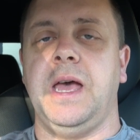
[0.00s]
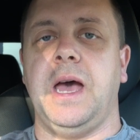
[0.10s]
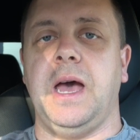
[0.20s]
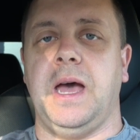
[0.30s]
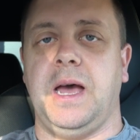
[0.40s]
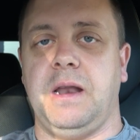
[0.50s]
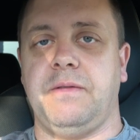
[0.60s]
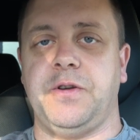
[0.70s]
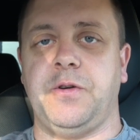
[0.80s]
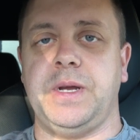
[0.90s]
a hell
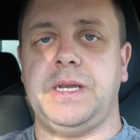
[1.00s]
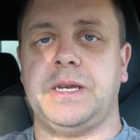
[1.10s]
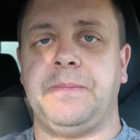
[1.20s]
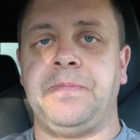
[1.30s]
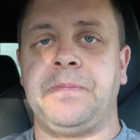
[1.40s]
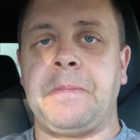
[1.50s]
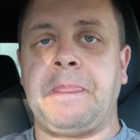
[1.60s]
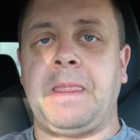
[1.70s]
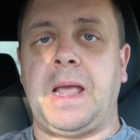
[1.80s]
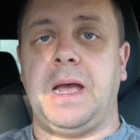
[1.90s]
of a noise.
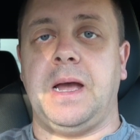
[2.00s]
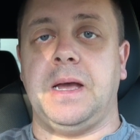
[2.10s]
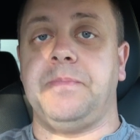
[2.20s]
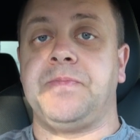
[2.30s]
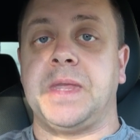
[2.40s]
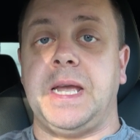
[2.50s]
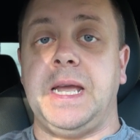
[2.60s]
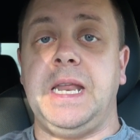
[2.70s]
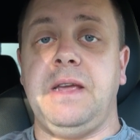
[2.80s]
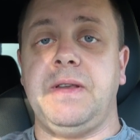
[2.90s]

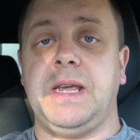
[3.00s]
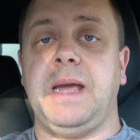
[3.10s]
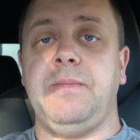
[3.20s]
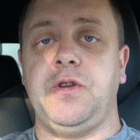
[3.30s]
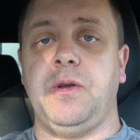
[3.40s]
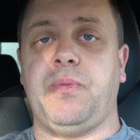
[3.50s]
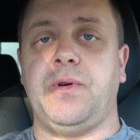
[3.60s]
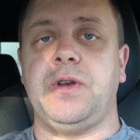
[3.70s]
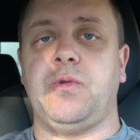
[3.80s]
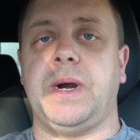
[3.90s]
It even came to the
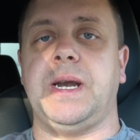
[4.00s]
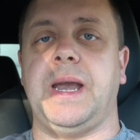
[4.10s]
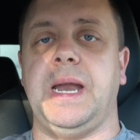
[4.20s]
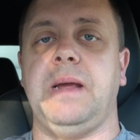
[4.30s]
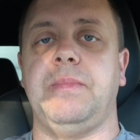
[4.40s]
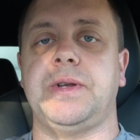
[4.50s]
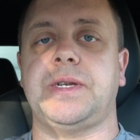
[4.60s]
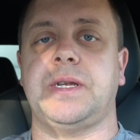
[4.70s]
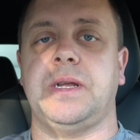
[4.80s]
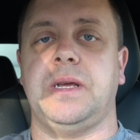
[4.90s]
point where the
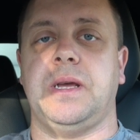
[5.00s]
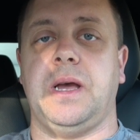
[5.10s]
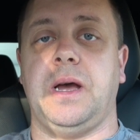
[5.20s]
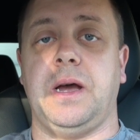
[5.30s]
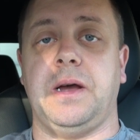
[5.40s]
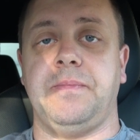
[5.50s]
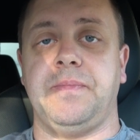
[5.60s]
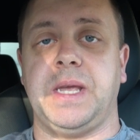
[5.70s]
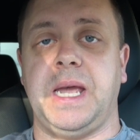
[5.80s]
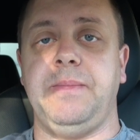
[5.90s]
neighbors
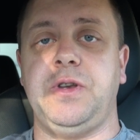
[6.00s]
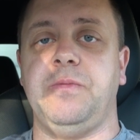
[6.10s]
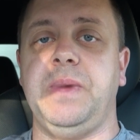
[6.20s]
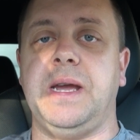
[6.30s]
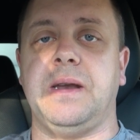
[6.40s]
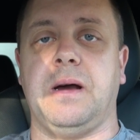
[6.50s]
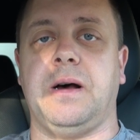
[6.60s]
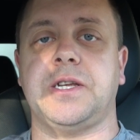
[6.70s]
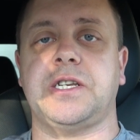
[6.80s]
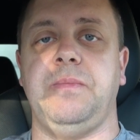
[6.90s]
came to me and
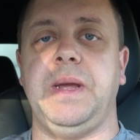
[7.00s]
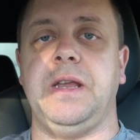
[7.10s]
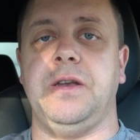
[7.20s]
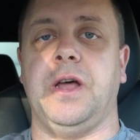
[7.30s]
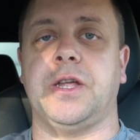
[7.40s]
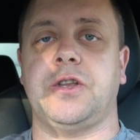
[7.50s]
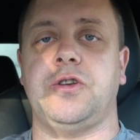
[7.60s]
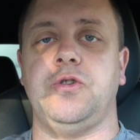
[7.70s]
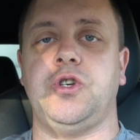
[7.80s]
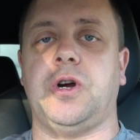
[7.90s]
asked me not
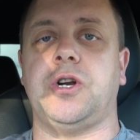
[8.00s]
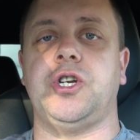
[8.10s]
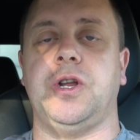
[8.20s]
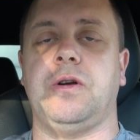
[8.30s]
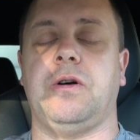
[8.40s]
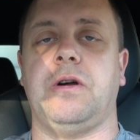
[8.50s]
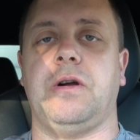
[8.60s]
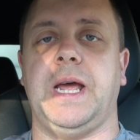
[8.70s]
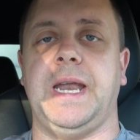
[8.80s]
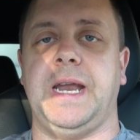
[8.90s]
to charge the
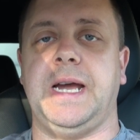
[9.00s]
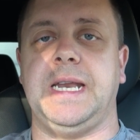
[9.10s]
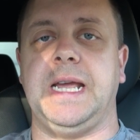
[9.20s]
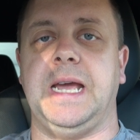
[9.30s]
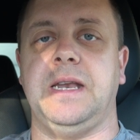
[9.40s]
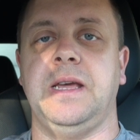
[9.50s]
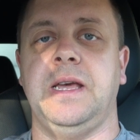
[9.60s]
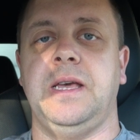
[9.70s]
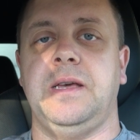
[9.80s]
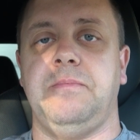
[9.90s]
car at night again
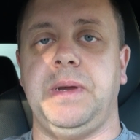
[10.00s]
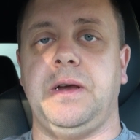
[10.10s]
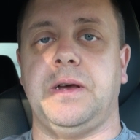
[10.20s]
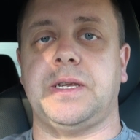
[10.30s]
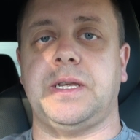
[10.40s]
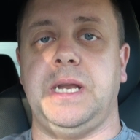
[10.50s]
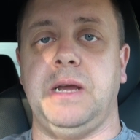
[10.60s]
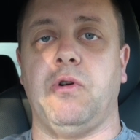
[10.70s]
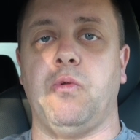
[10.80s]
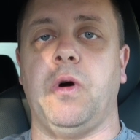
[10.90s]
because
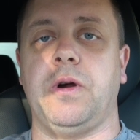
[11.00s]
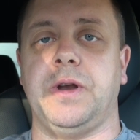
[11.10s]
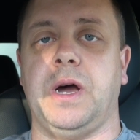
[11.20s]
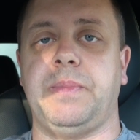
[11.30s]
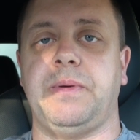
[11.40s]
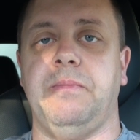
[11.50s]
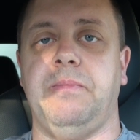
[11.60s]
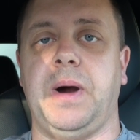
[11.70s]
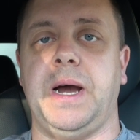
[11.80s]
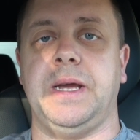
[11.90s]
they were woken up
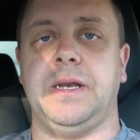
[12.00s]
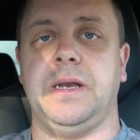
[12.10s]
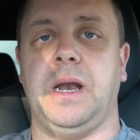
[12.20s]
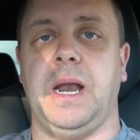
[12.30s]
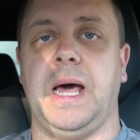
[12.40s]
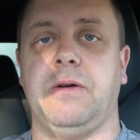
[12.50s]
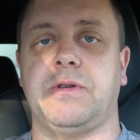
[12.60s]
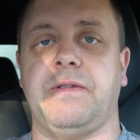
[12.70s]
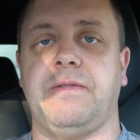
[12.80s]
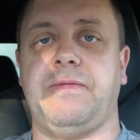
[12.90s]
by the
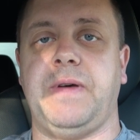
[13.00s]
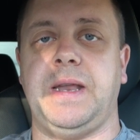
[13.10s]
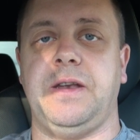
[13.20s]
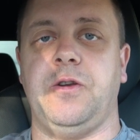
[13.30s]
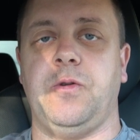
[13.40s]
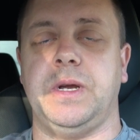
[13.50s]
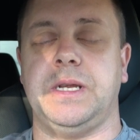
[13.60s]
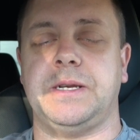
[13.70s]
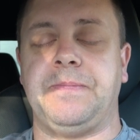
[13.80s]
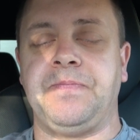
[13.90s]
loud fan
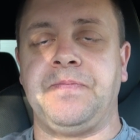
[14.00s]
noise.